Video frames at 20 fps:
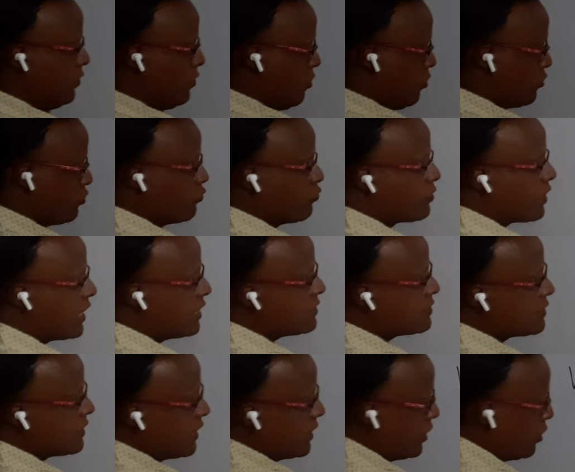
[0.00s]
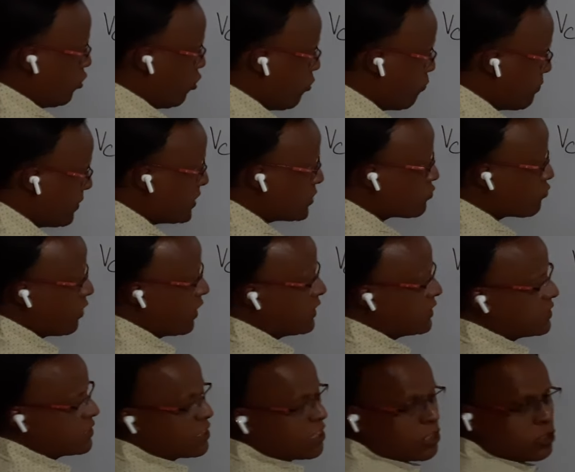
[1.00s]
Or you can say OP square
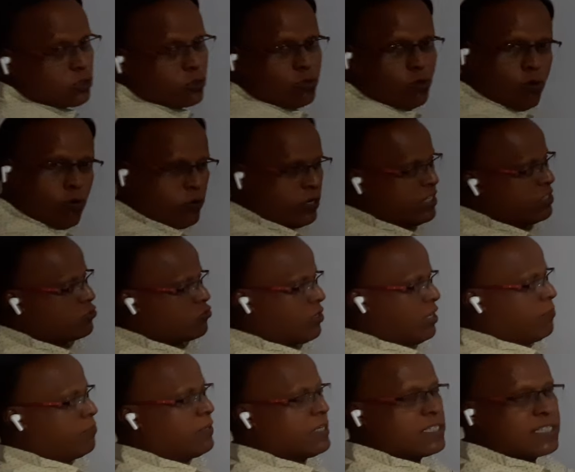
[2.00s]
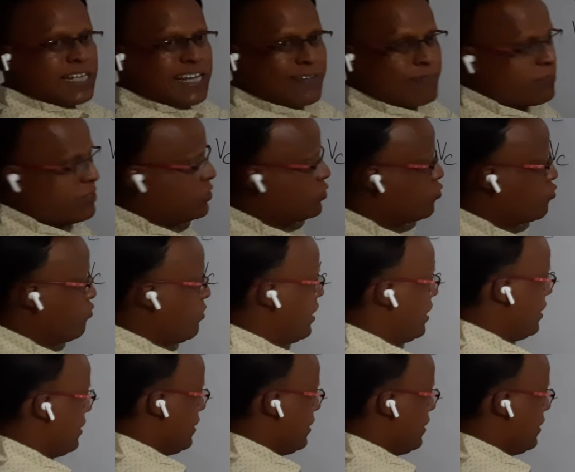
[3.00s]
is equal to OA square plus AP square.